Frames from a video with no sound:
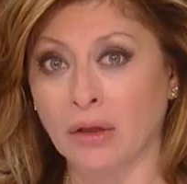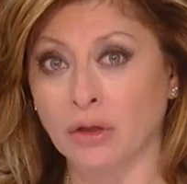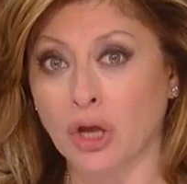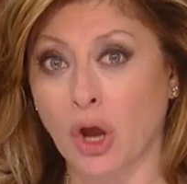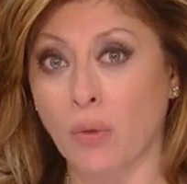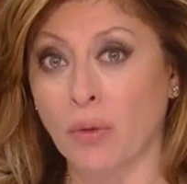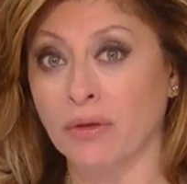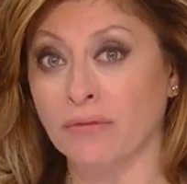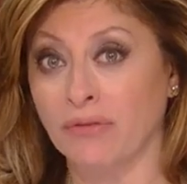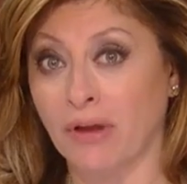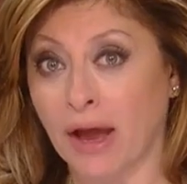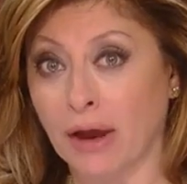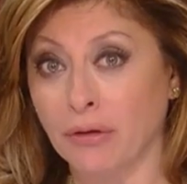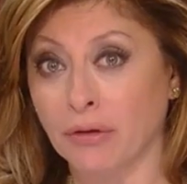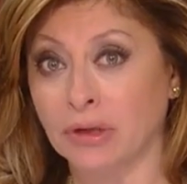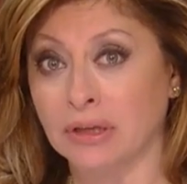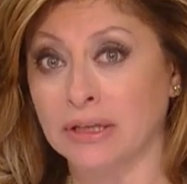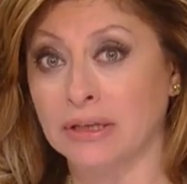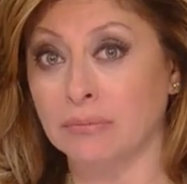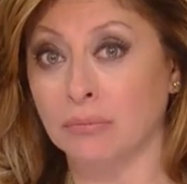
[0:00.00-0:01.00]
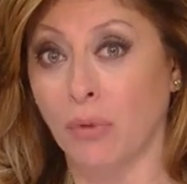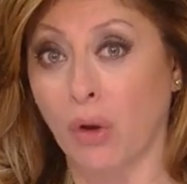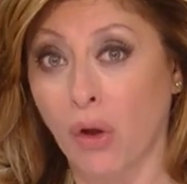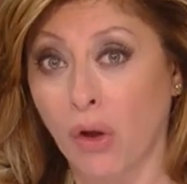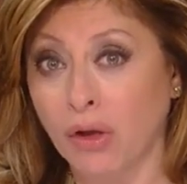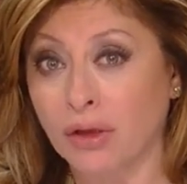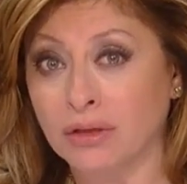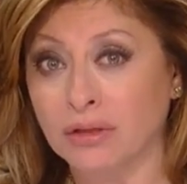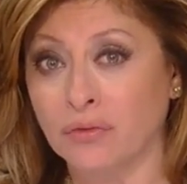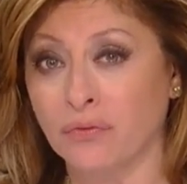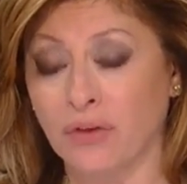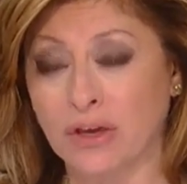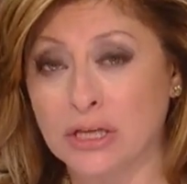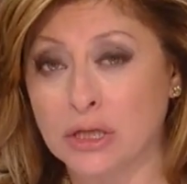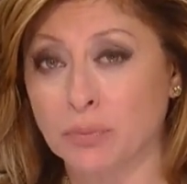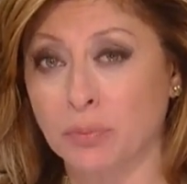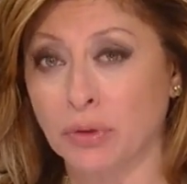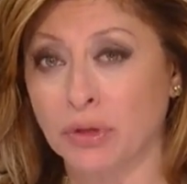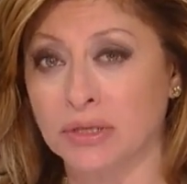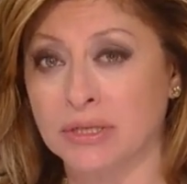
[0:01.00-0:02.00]
Going viral in malls,
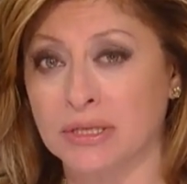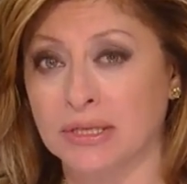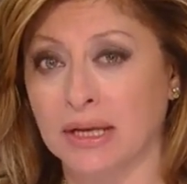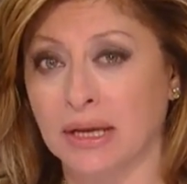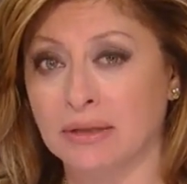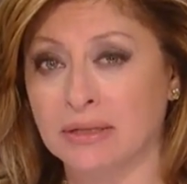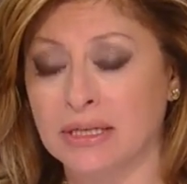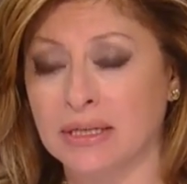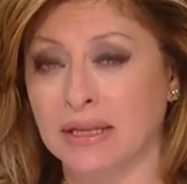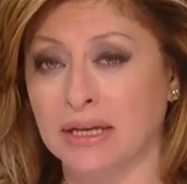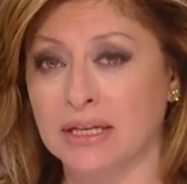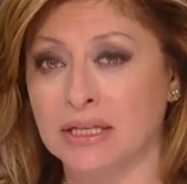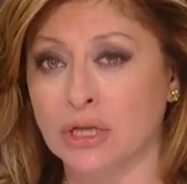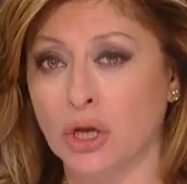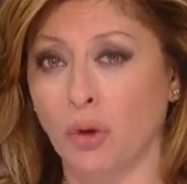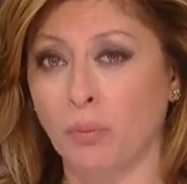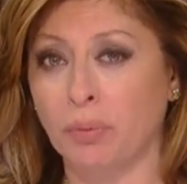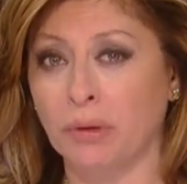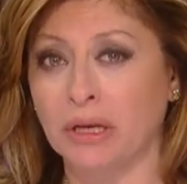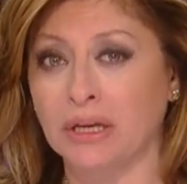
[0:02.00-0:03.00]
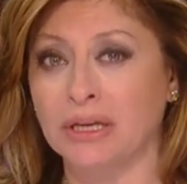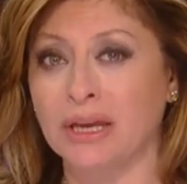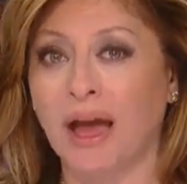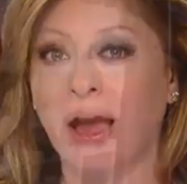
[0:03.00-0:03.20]
Facebook is announcing that it's opening